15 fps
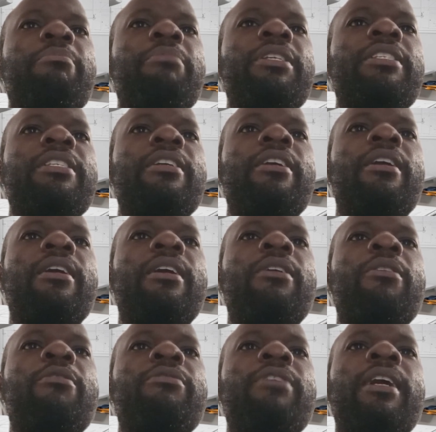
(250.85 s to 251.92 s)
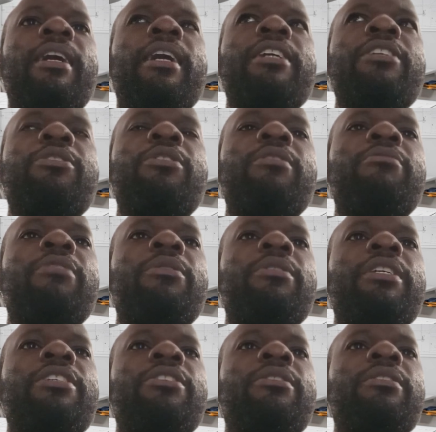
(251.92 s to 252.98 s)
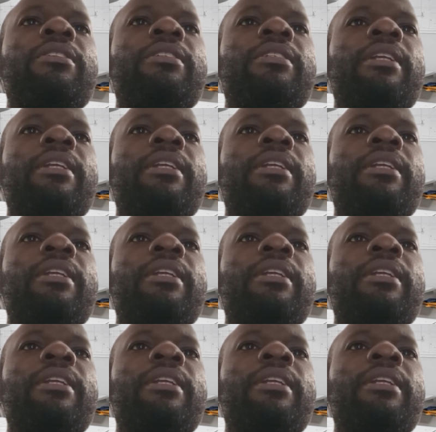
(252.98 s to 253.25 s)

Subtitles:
basic of a CAISSON foundation